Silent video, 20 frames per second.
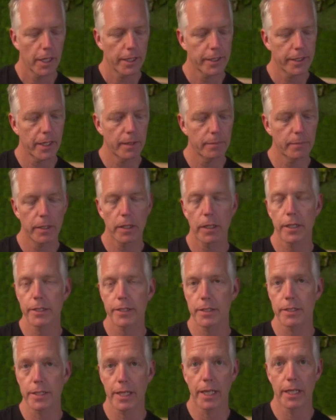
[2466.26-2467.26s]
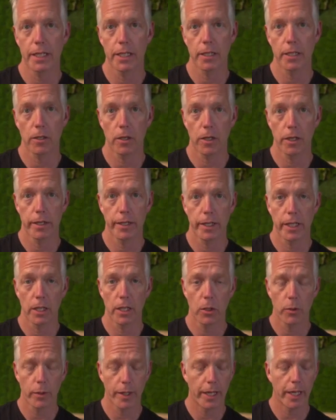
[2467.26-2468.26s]
And then I'm literally just ending on
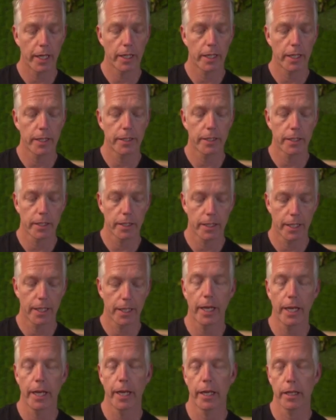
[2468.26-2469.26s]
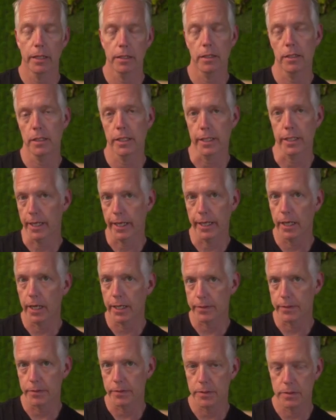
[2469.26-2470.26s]
a low A and then an A, like
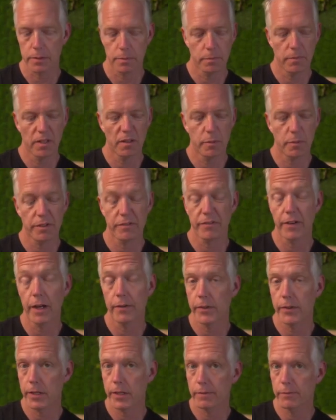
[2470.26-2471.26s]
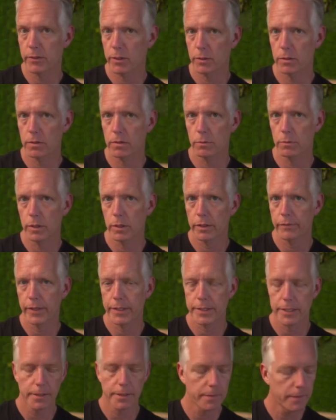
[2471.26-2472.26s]
A octaves, maybe a 5 in there if you're really
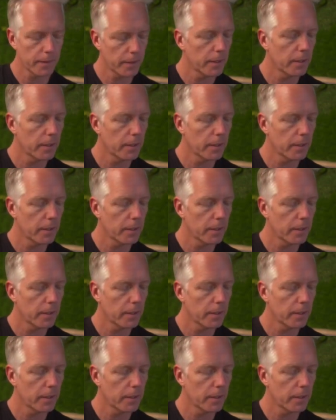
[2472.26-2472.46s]
fancy.